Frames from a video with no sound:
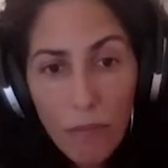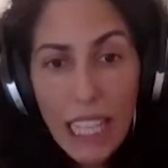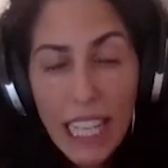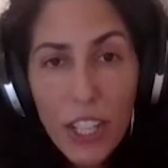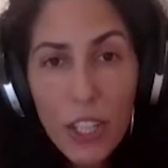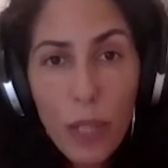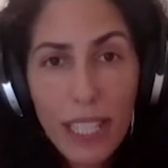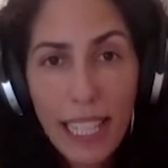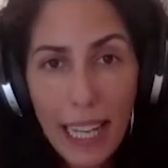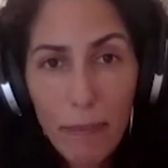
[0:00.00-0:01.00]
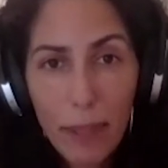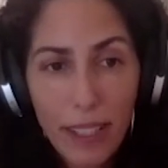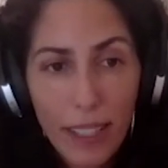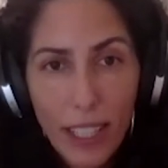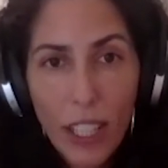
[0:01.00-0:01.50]
I just wasn't happy
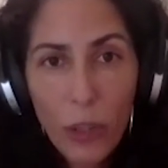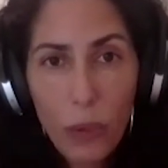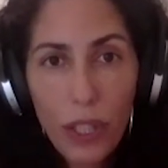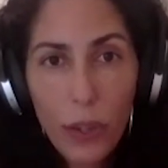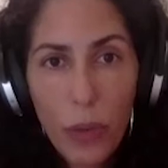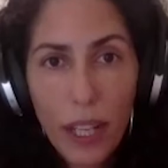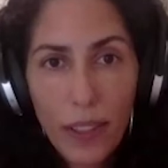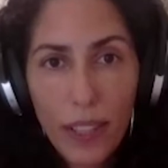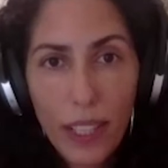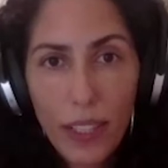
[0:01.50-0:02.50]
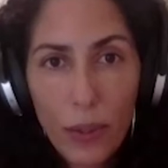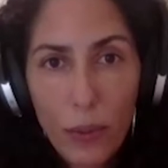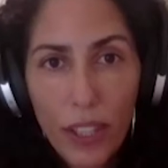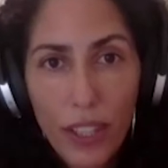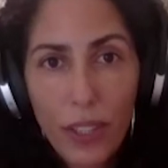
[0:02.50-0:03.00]
with the way things
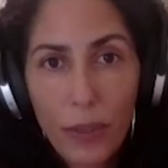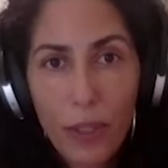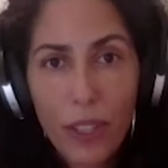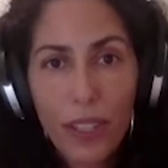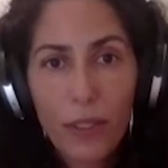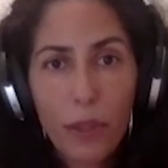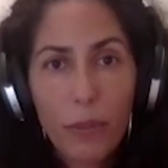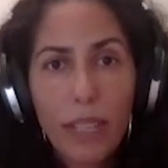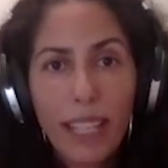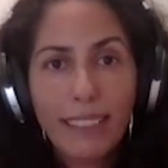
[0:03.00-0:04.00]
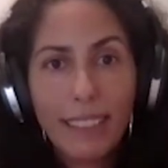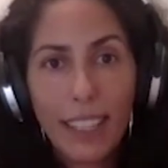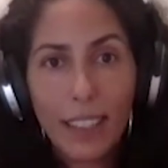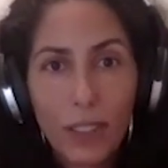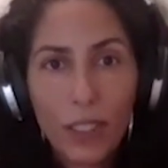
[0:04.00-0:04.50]
were being
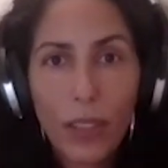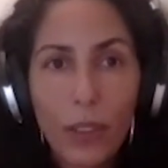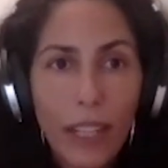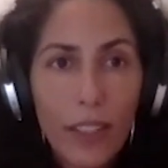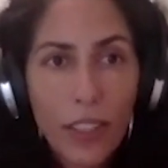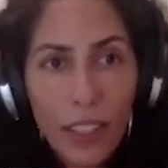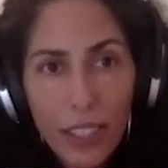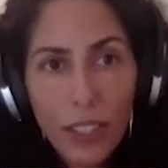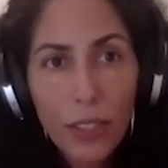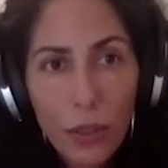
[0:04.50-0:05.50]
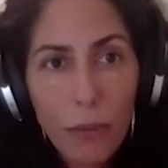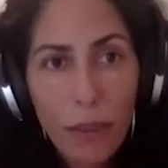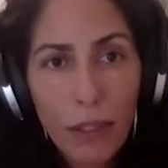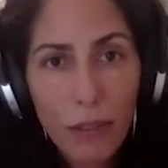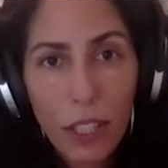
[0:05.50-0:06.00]
done. So I started to do a
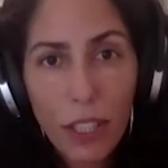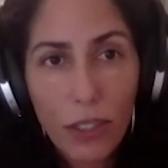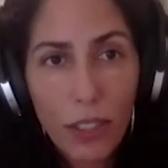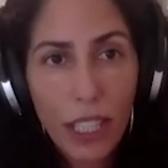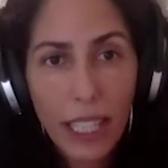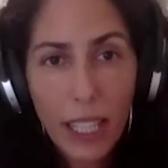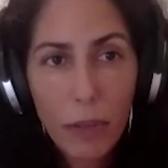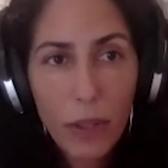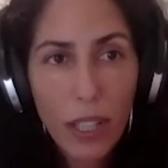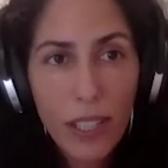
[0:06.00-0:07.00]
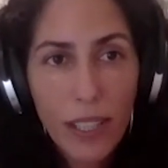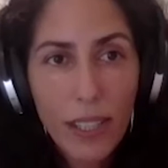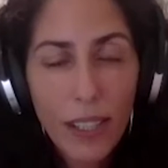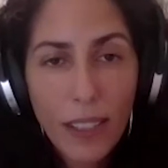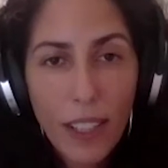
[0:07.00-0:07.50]
bit of research, and I came across this
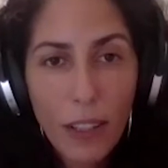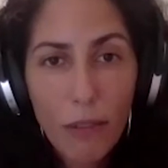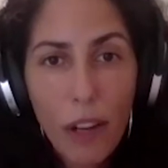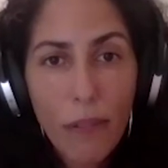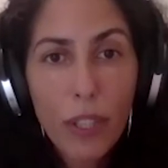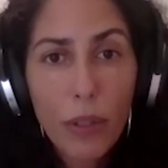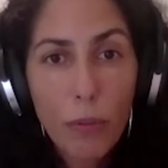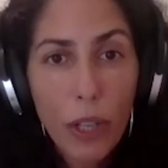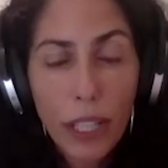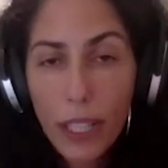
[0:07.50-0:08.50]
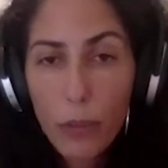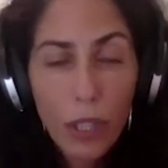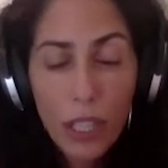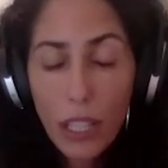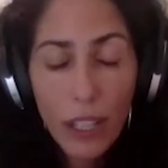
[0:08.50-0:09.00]
idea of revenue marketing,
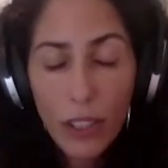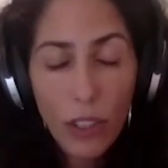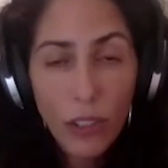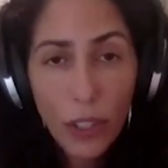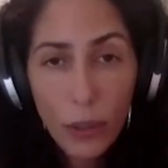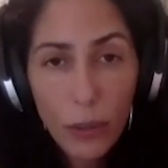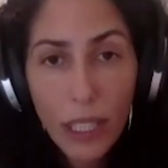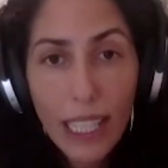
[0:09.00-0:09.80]
which is not at all new.